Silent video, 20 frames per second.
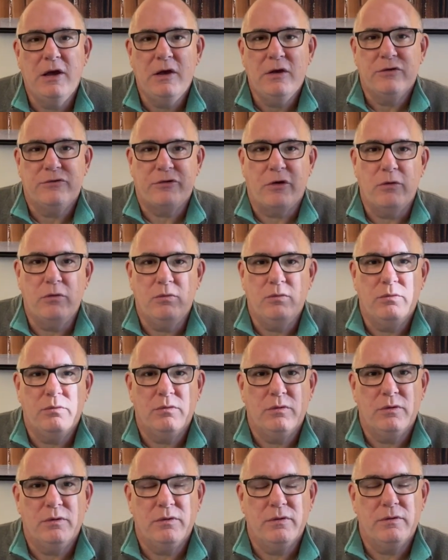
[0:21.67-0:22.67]
So
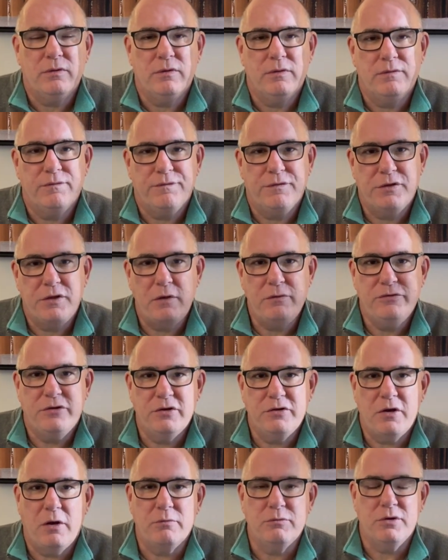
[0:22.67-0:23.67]
for those that
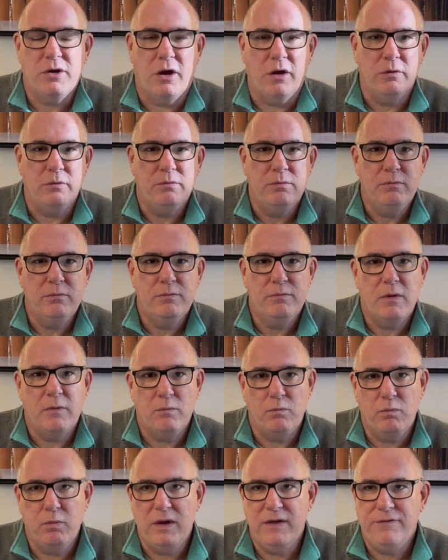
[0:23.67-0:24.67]
don't know,
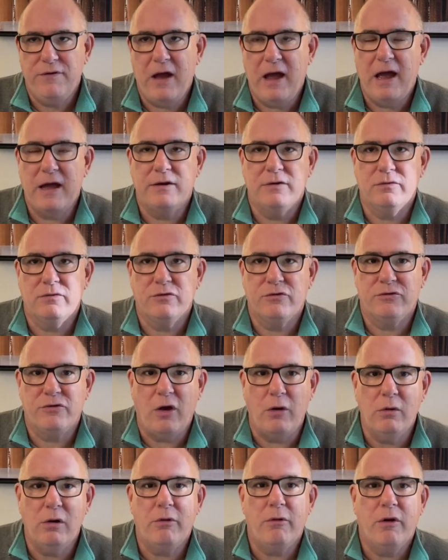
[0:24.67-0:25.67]
we've had
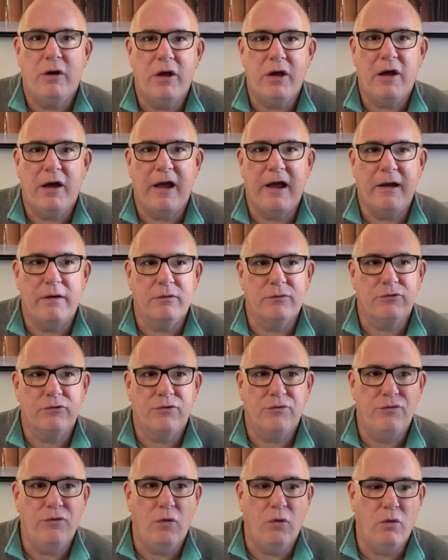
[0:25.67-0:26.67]
solar on our house
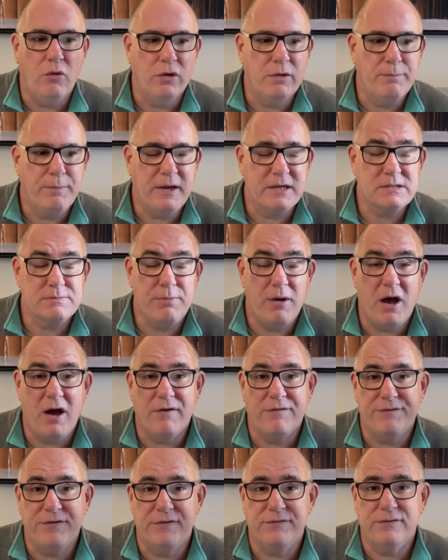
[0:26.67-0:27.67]
for the best part of
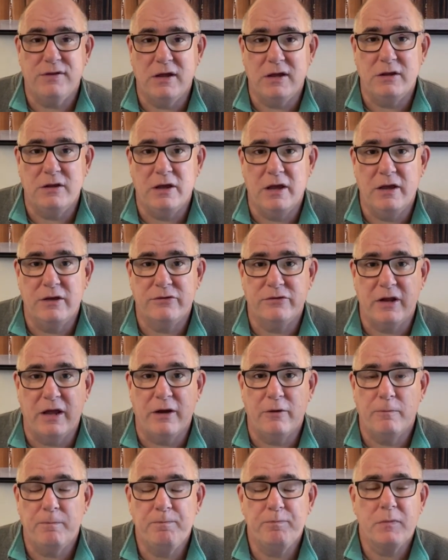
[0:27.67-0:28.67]
15 years
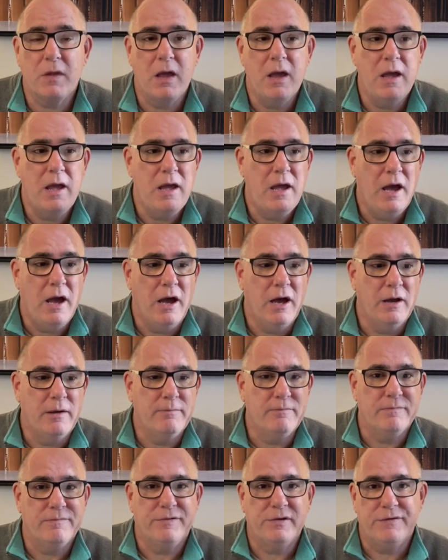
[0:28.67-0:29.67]
now.
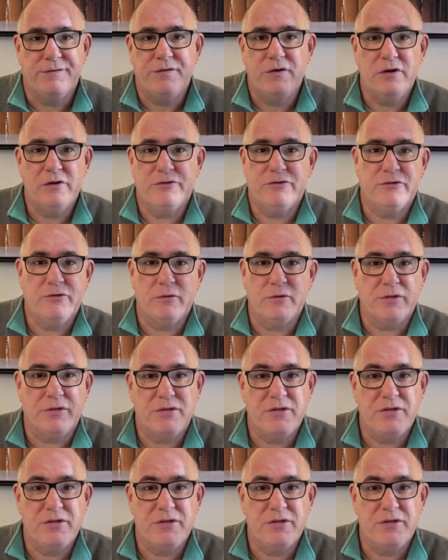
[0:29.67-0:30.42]
For the first sort of